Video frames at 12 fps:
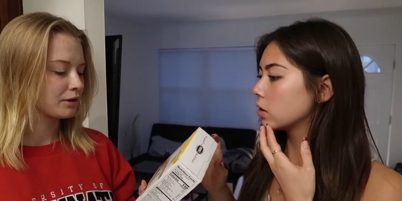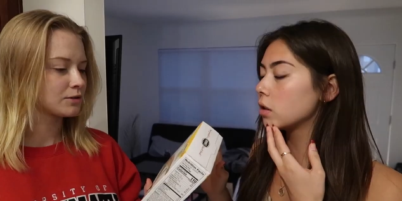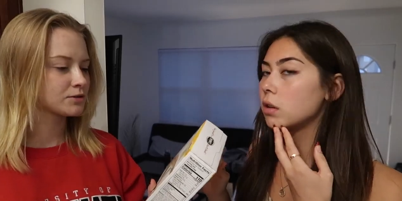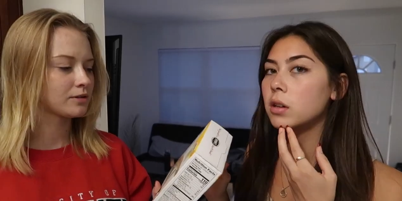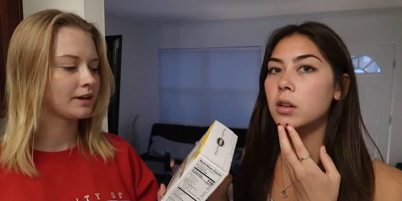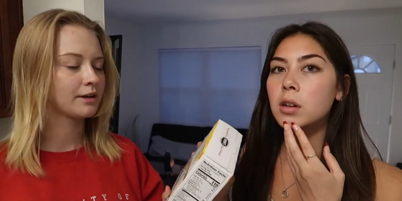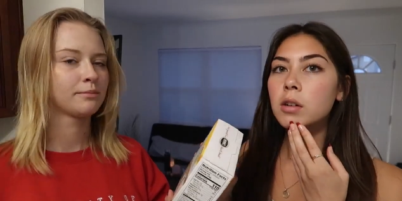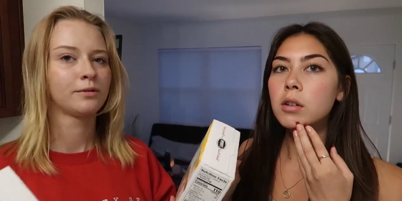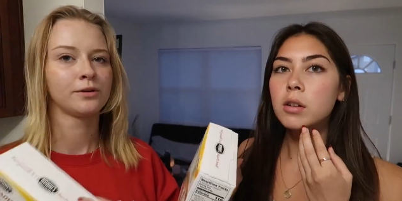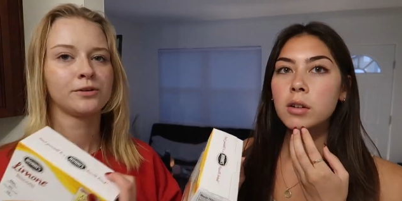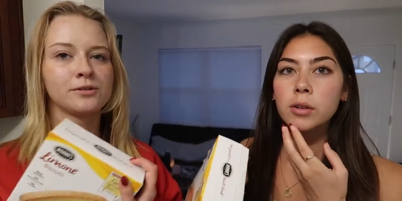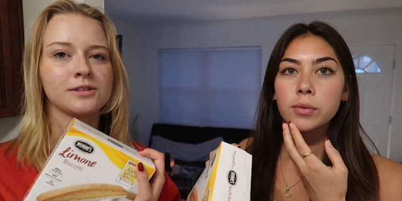Speaker 1: also like
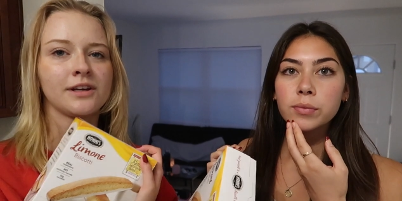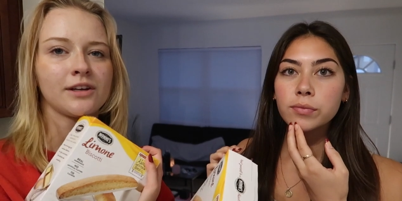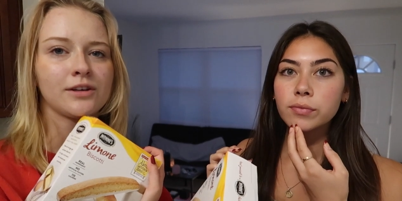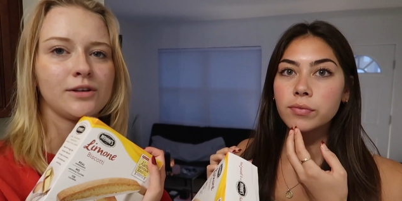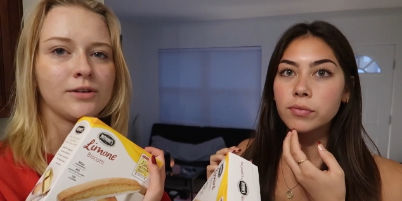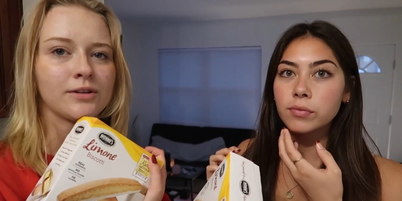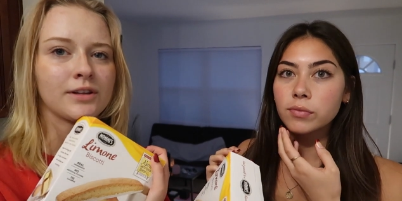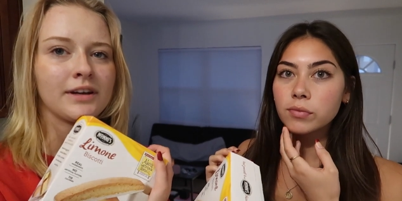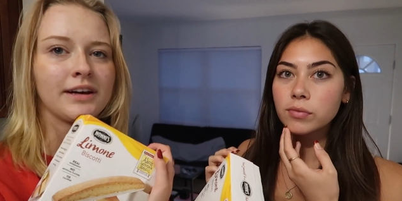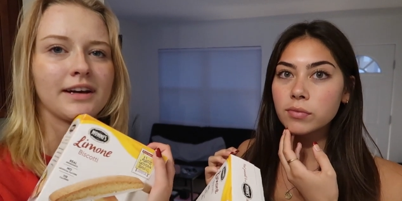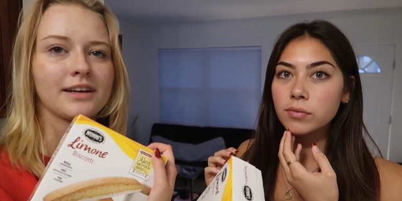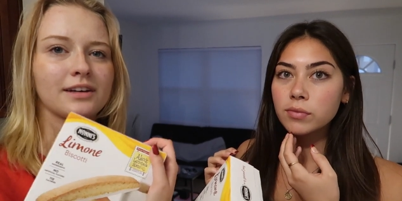bought those like cute
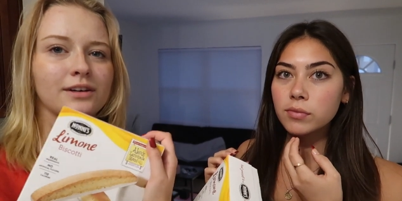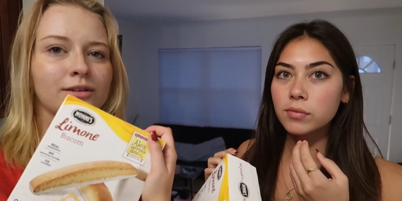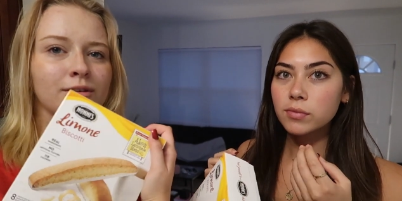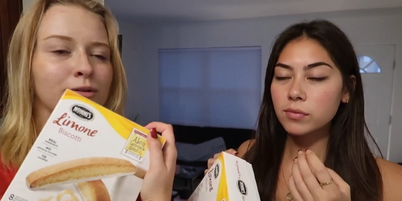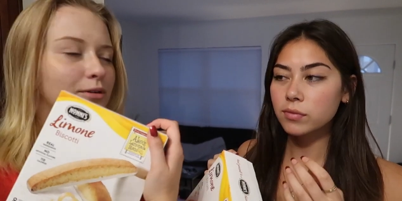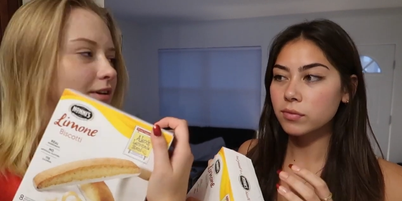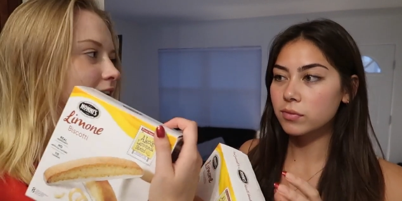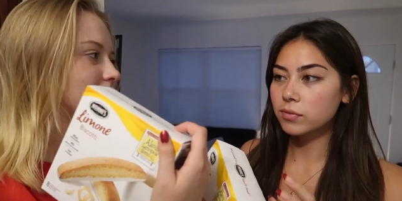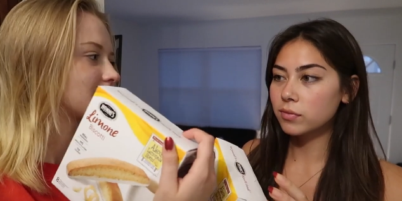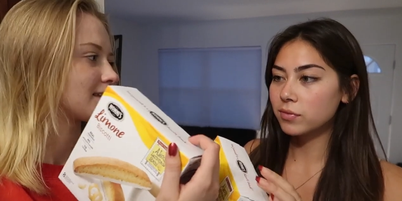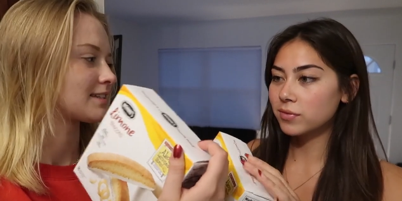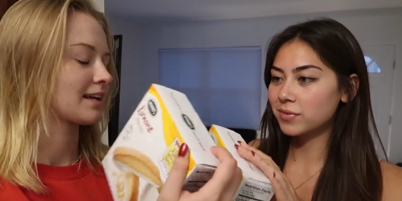like
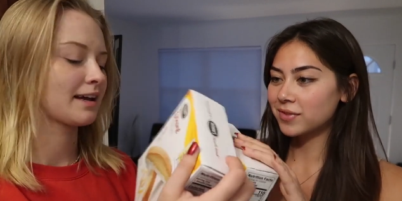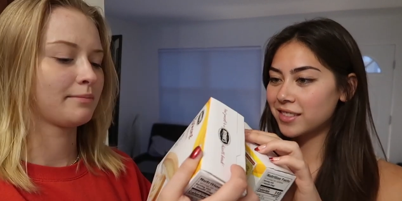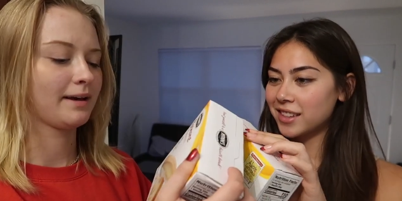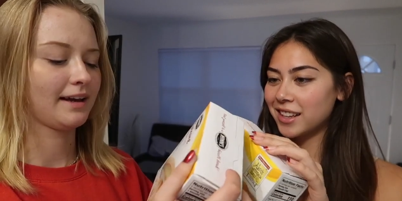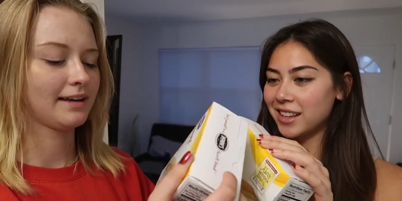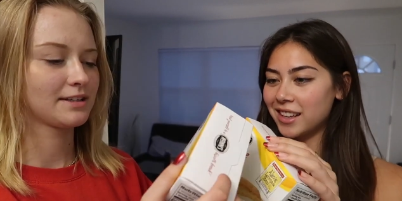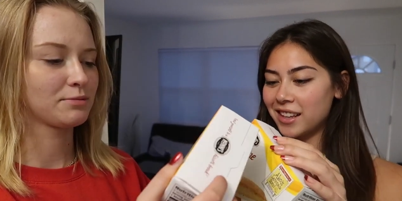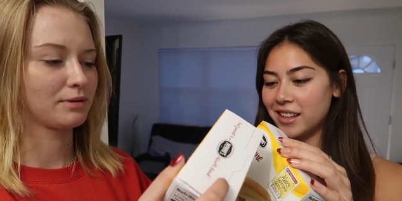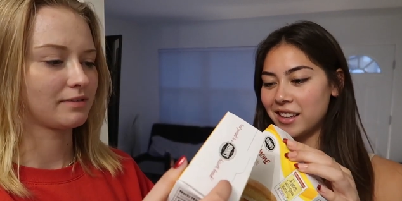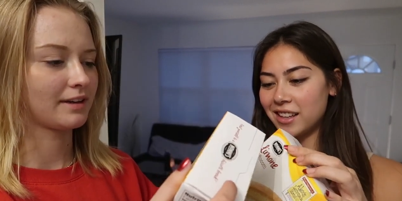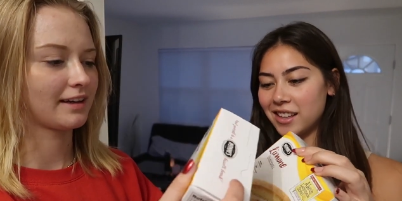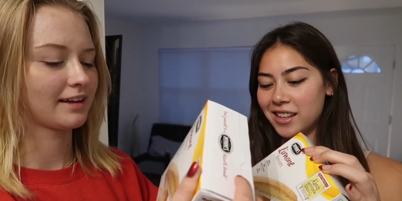cookies as like a base
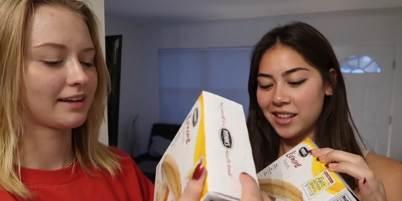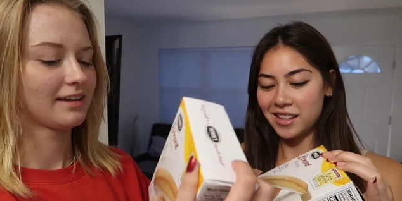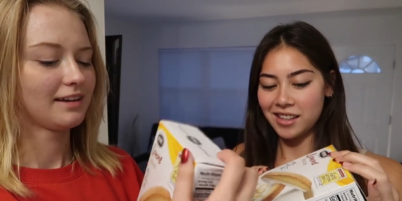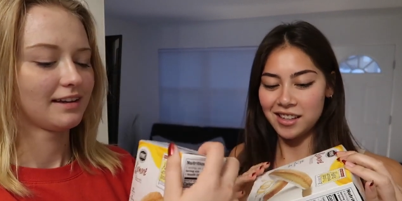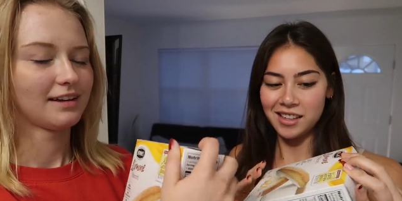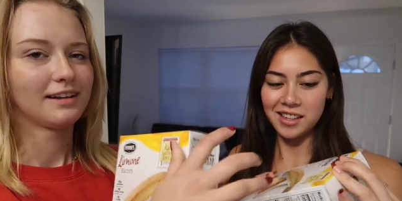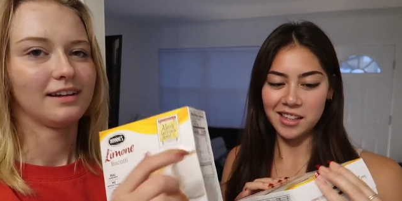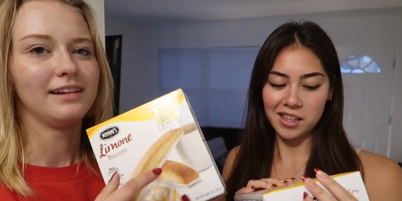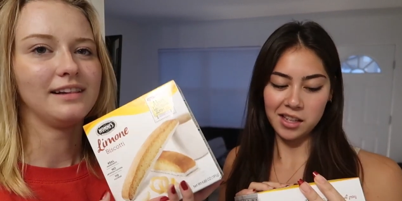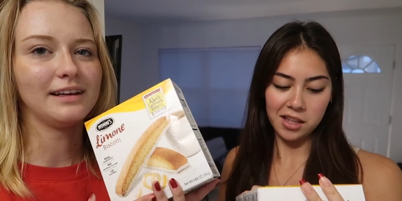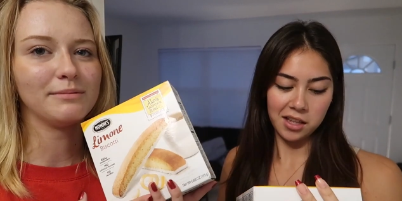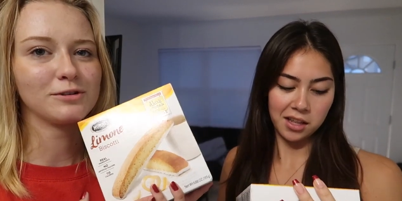with like
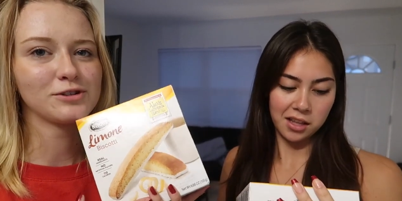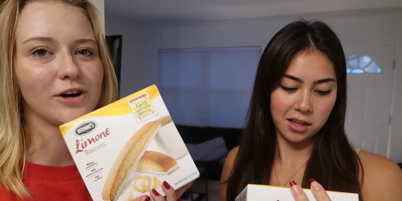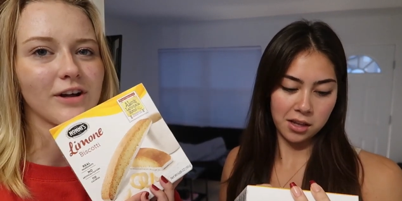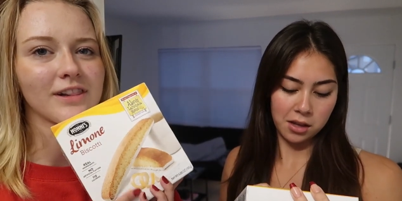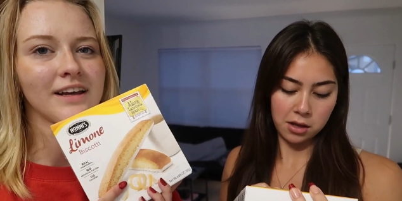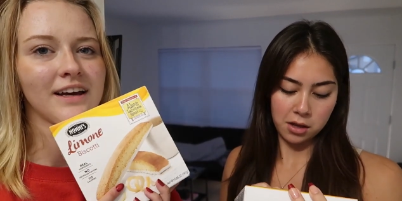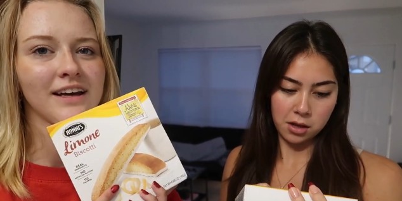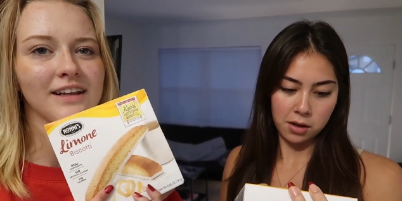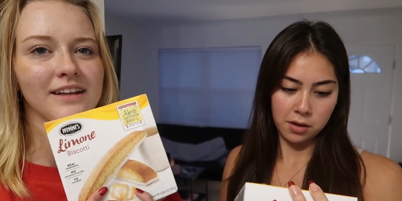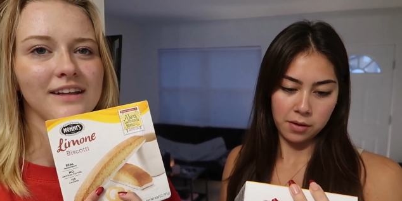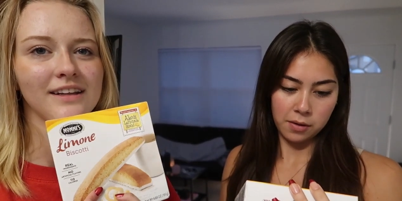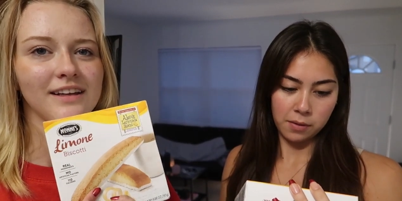lemon
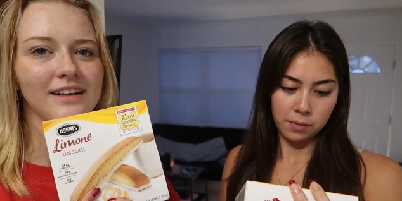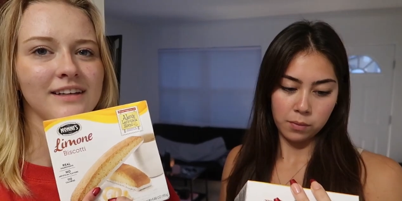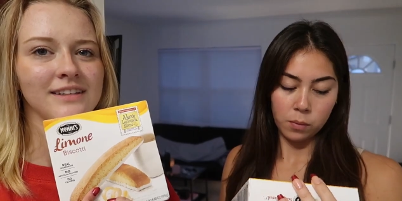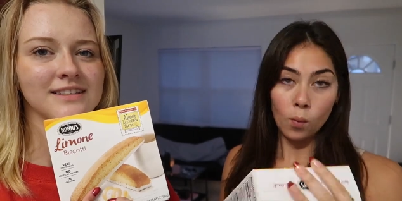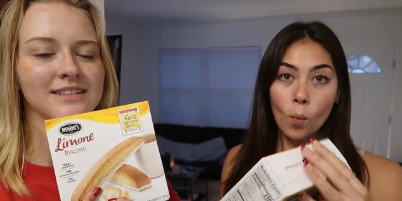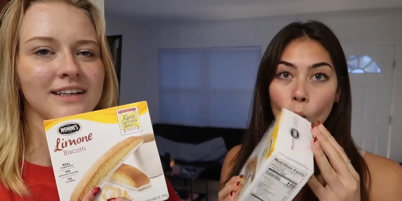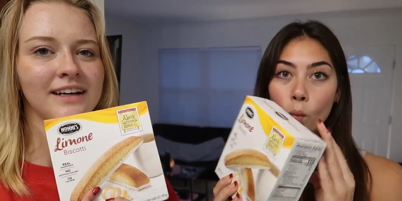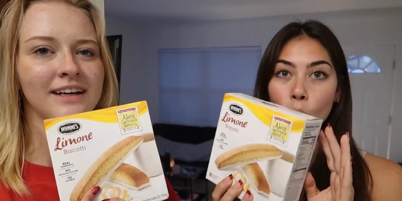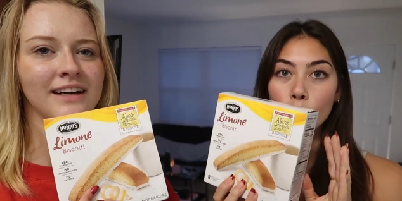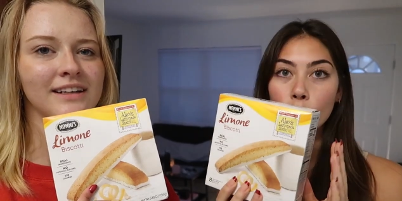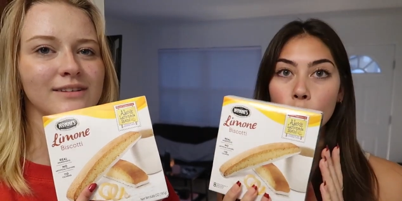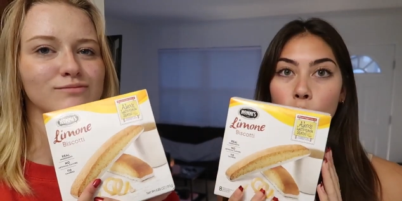chocolate
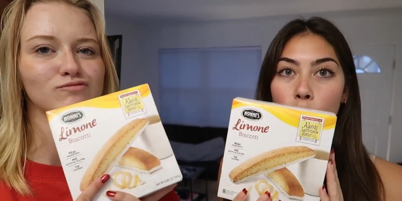inside.